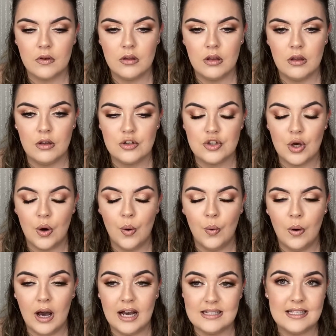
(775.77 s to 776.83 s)
So
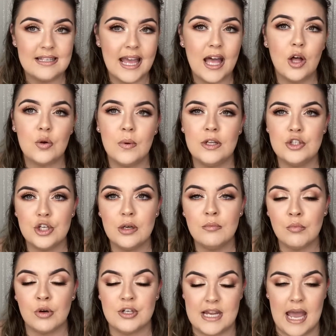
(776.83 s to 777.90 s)
as I say, I'll go into it in
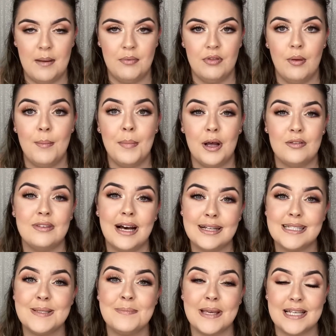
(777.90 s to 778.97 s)
more depth, but that's
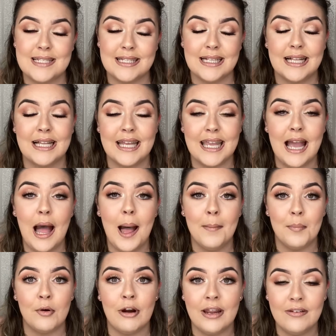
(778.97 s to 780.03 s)
basically a
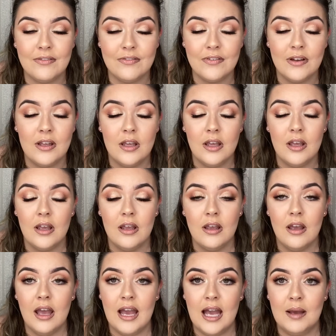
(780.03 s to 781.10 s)
brief
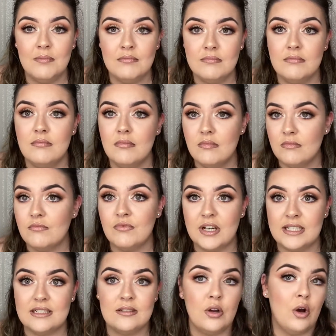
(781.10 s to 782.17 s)

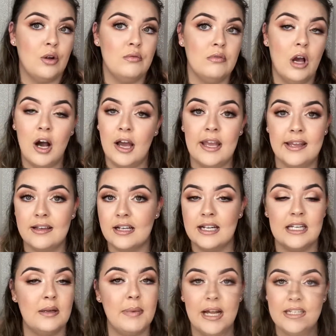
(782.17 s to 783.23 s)
reason on how I got into
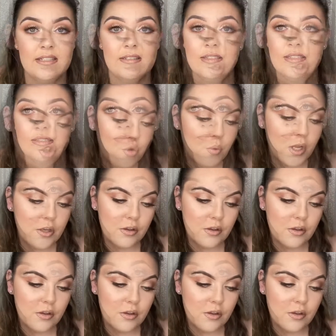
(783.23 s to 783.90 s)
pageants. So another